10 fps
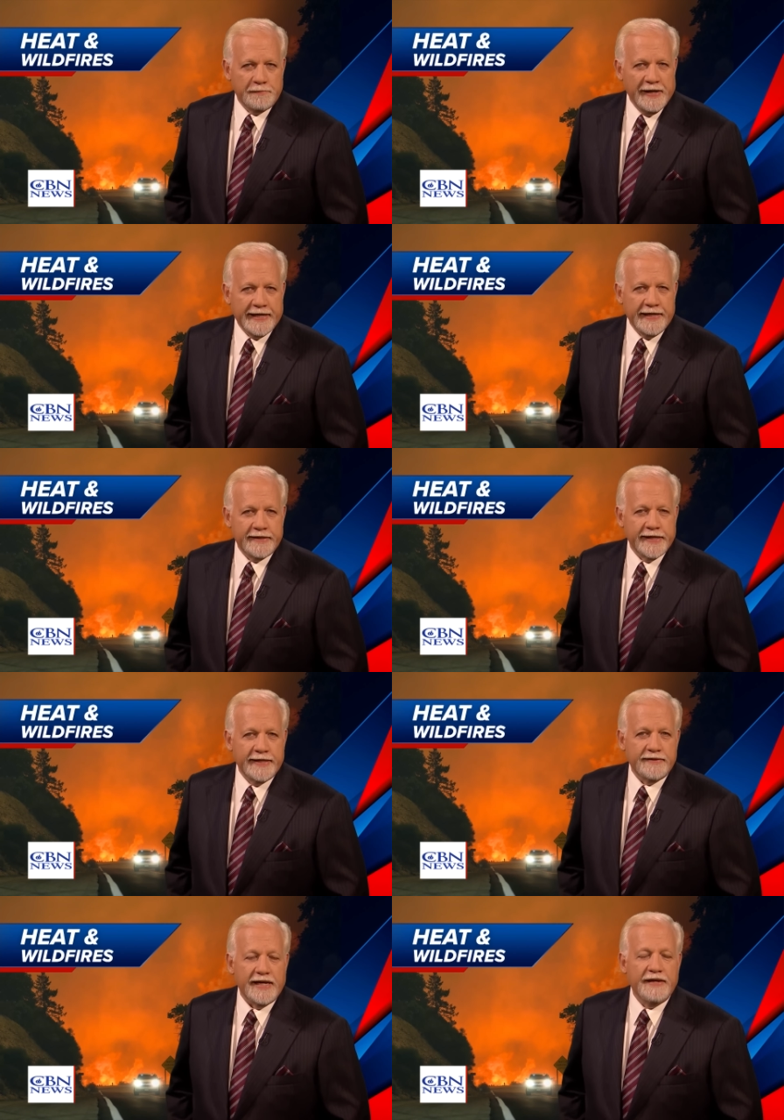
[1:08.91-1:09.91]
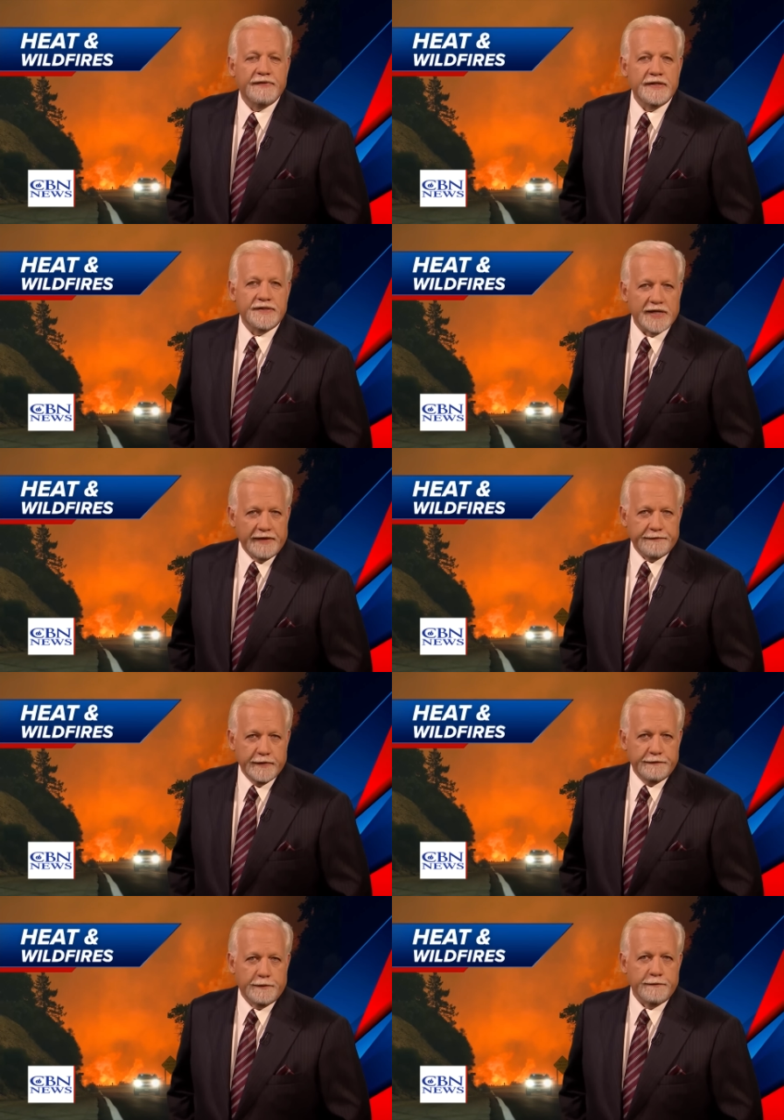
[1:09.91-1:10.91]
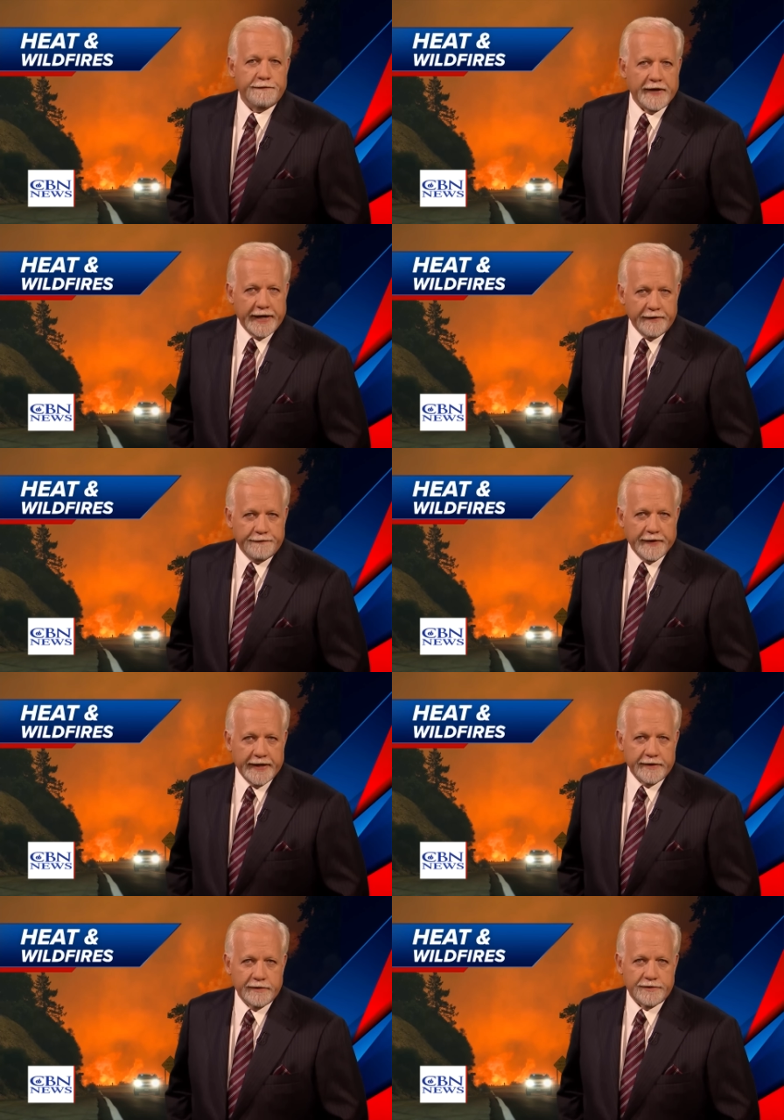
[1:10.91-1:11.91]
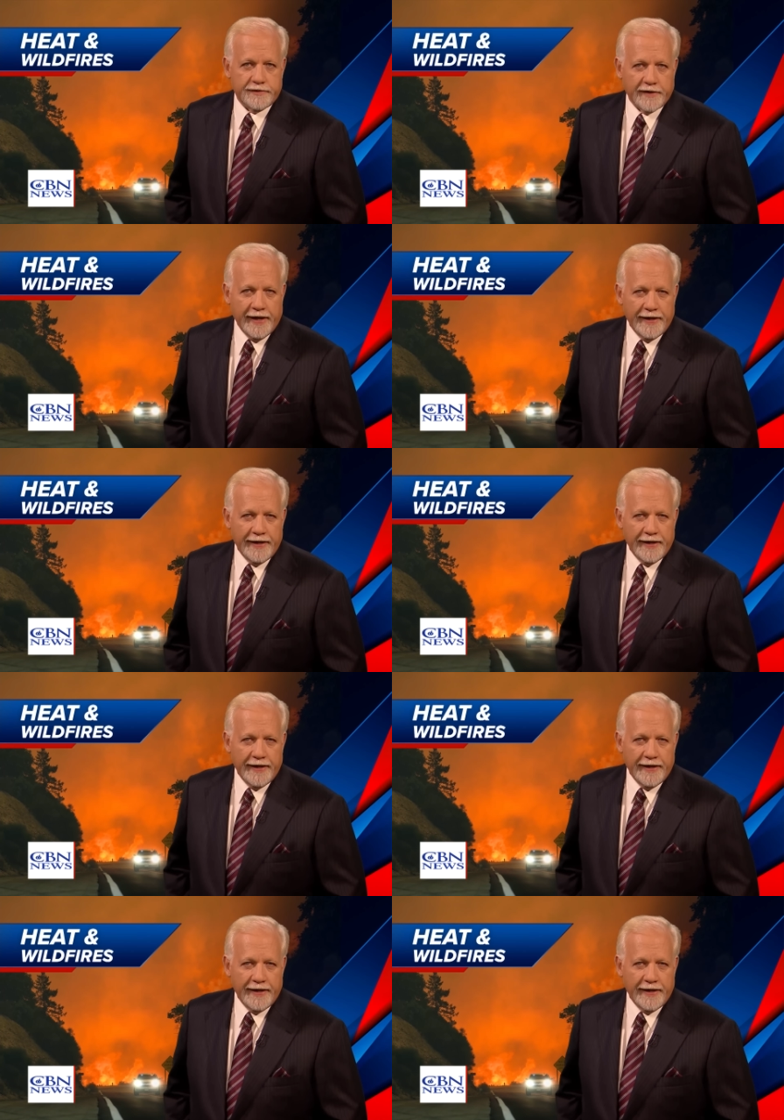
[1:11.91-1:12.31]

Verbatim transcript: making things even tougher for firefighters.